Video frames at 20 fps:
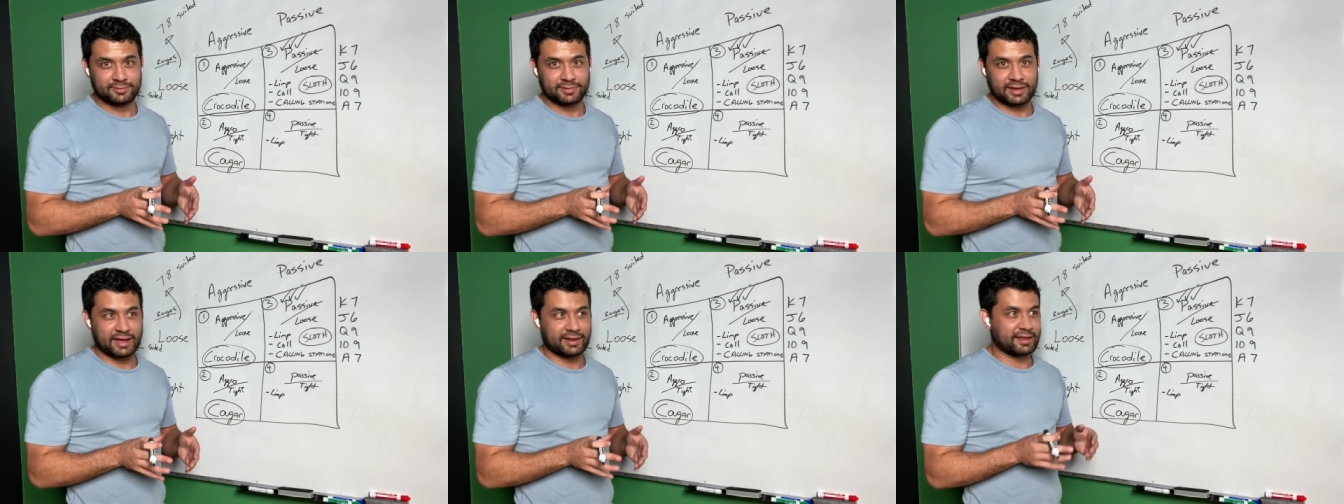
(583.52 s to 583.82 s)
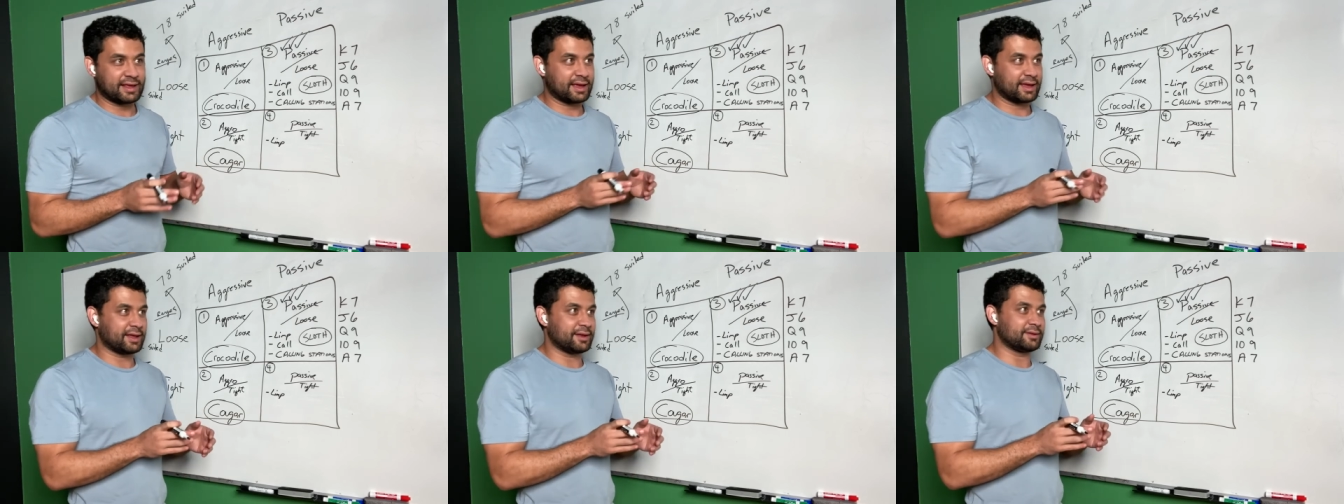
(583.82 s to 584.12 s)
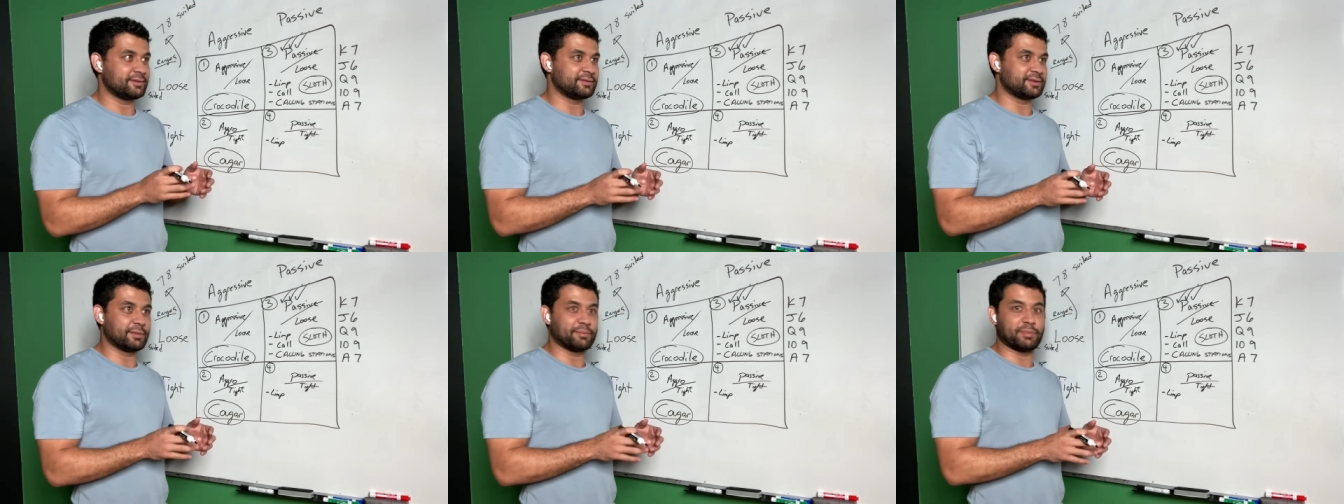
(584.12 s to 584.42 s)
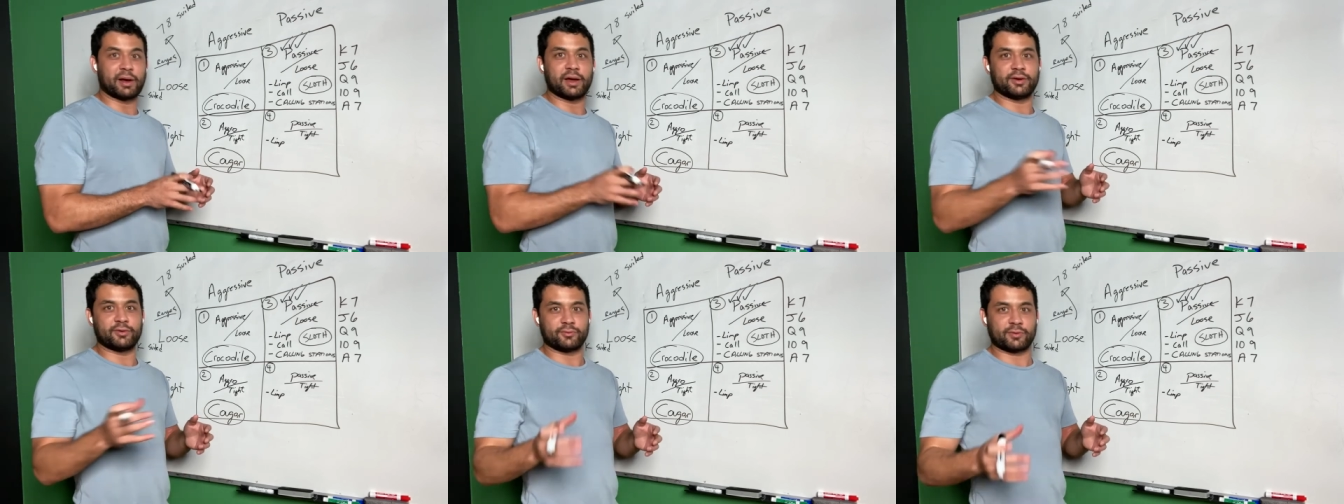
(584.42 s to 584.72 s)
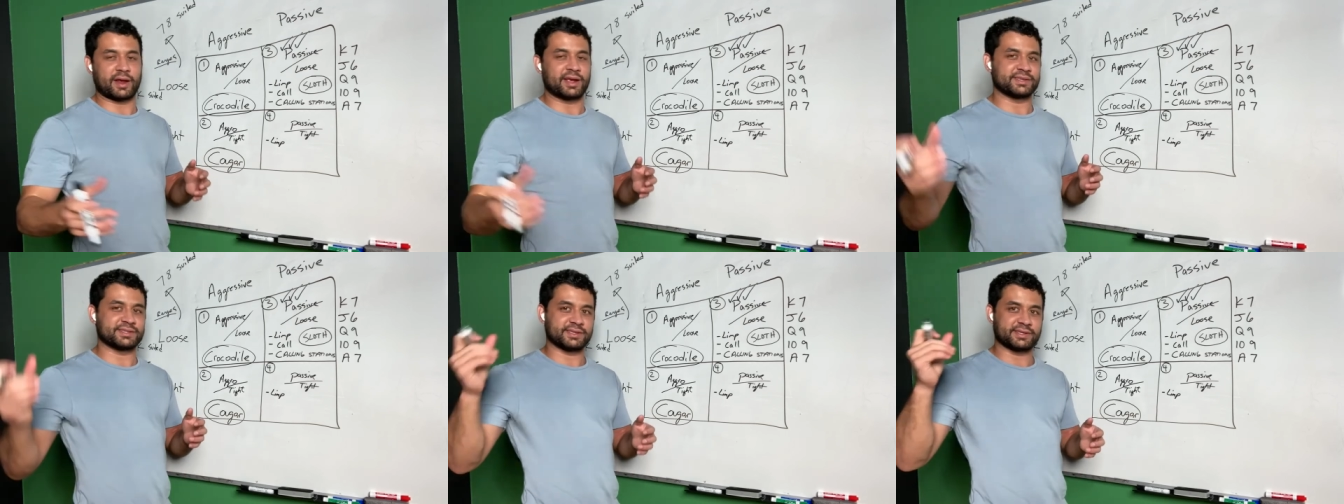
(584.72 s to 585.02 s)
And then the button
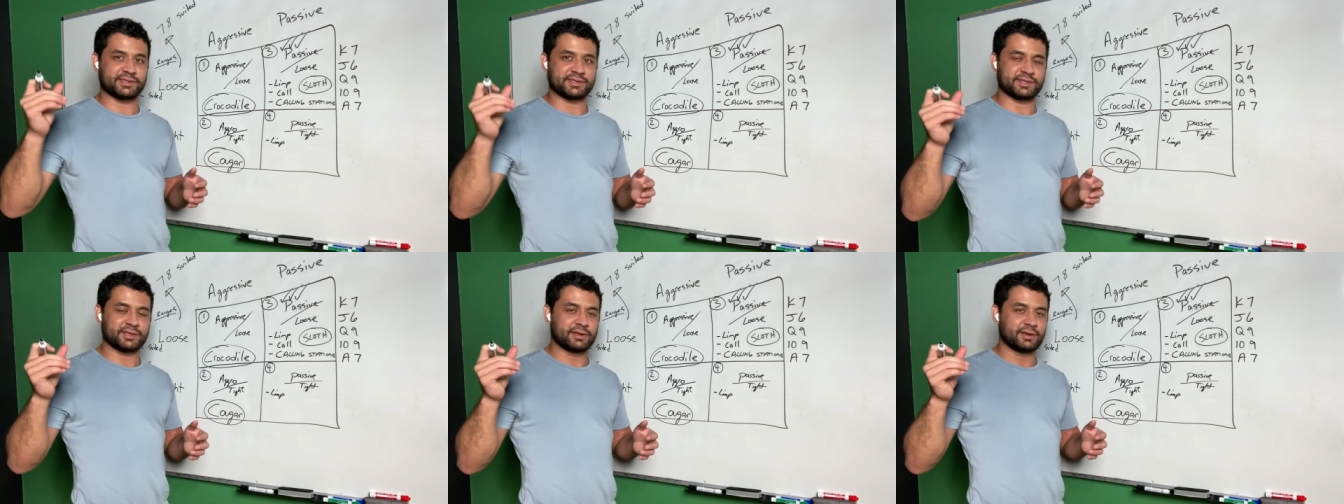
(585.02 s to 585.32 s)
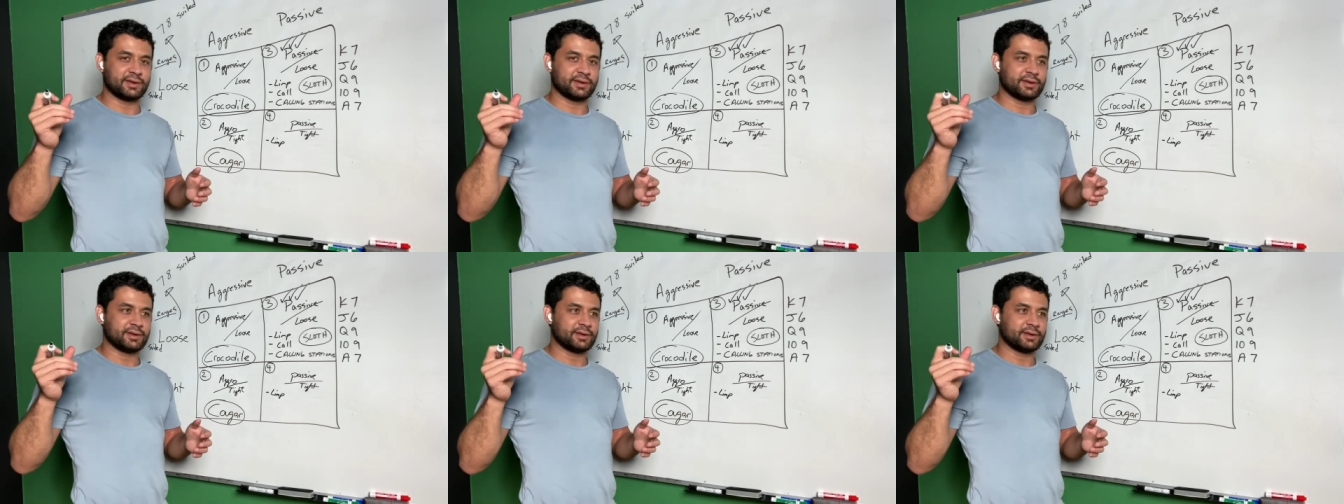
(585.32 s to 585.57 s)
raises